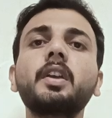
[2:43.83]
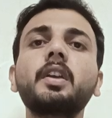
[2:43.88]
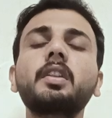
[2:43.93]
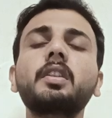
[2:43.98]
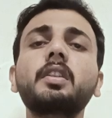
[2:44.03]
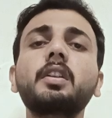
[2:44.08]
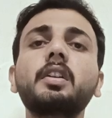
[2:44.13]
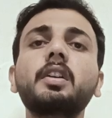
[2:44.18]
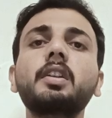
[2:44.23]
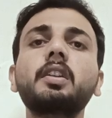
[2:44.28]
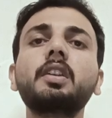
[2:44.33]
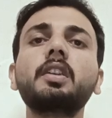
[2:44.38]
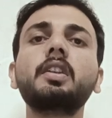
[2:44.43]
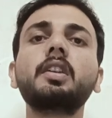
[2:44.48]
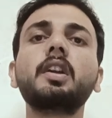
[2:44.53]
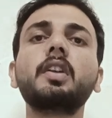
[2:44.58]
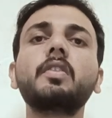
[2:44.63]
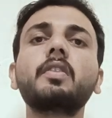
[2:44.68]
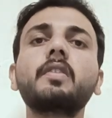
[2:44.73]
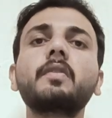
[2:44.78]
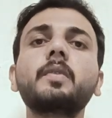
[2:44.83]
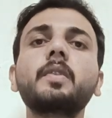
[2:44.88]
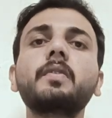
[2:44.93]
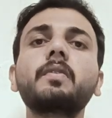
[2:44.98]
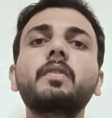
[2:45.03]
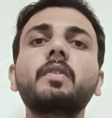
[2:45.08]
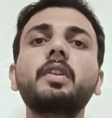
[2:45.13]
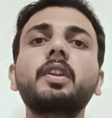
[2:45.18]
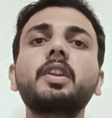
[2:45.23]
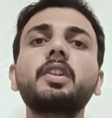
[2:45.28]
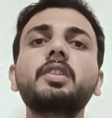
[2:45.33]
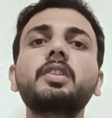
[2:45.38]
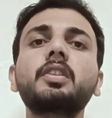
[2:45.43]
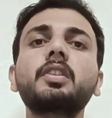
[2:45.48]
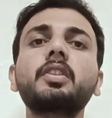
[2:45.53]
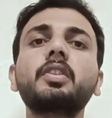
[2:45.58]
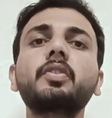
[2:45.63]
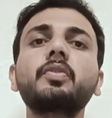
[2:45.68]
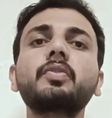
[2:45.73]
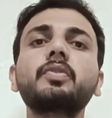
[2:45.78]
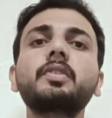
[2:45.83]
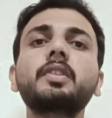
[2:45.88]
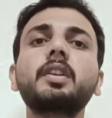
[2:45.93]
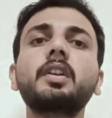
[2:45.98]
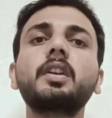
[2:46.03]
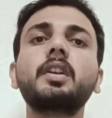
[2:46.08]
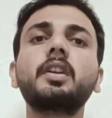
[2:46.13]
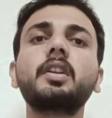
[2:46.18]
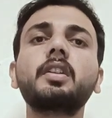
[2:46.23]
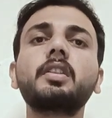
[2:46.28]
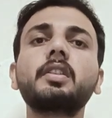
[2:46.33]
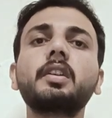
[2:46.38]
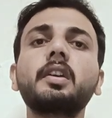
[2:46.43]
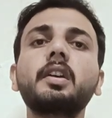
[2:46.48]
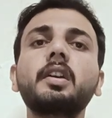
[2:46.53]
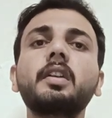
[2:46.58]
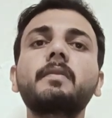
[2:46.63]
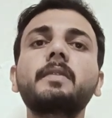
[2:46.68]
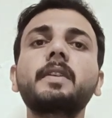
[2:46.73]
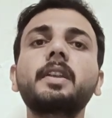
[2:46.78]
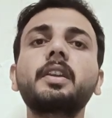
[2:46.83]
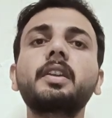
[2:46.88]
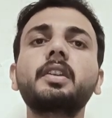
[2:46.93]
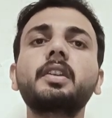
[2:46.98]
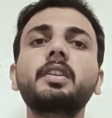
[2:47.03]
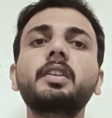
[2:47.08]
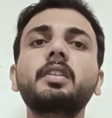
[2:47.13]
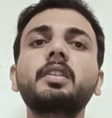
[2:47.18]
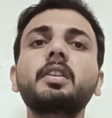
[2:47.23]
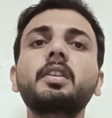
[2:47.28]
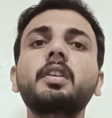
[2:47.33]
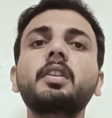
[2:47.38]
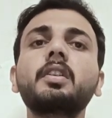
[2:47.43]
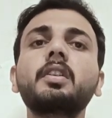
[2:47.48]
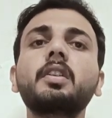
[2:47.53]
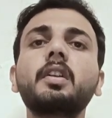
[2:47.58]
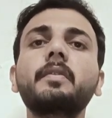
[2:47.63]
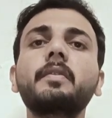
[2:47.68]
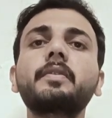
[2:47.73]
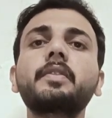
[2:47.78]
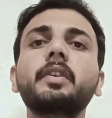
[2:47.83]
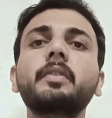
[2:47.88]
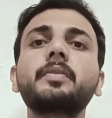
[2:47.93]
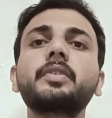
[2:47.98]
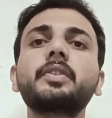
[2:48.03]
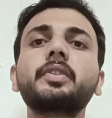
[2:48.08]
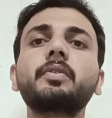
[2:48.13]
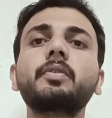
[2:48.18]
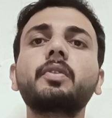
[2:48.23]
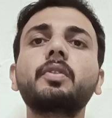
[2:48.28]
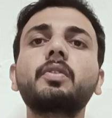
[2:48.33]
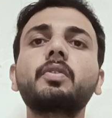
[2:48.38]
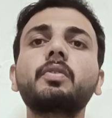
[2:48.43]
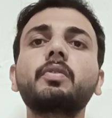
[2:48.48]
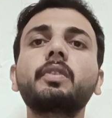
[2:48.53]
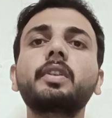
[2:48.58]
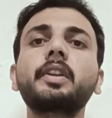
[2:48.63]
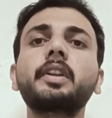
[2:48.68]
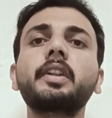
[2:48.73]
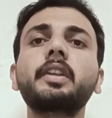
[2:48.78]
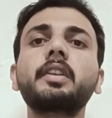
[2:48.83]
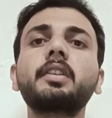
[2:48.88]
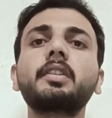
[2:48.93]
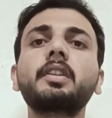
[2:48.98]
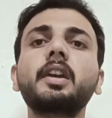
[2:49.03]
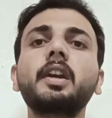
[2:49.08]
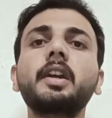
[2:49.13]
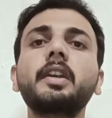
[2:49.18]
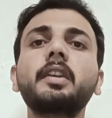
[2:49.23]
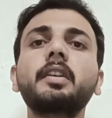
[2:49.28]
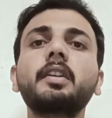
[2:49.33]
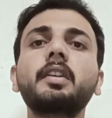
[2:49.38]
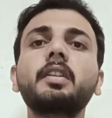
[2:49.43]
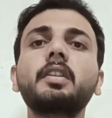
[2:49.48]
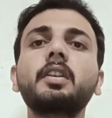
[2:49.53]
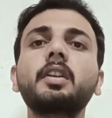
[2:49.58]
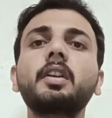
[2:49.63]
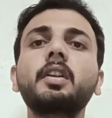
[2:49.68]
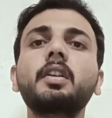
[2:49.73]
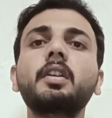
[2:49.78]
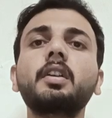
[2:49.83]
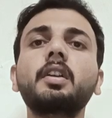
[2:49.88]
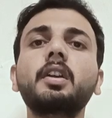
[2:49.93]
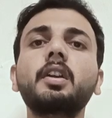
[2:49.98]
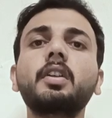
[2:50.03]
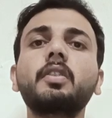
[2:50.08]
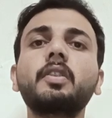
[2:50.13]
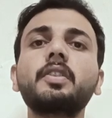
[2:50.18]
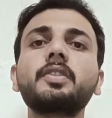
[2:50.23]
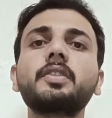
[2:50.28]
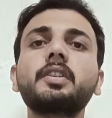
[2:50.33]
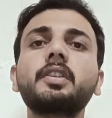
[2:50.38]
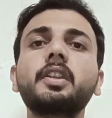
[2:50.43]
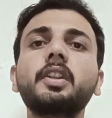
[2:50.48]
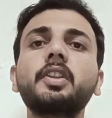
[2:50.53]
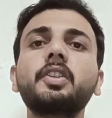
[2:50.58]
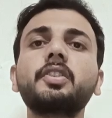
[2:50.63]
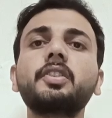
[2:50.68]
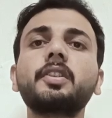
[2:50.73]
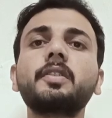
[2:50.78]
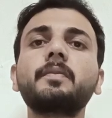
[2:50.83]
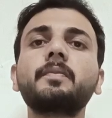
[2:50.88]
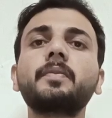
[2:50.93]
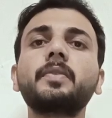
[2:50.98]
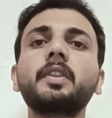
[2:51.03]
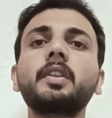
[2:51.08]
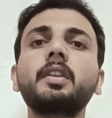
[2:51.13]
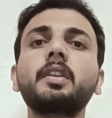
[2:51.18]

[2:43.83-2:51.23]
The cutting down of the forest reduce the earth ability to absorb CO2, leading the higher concentration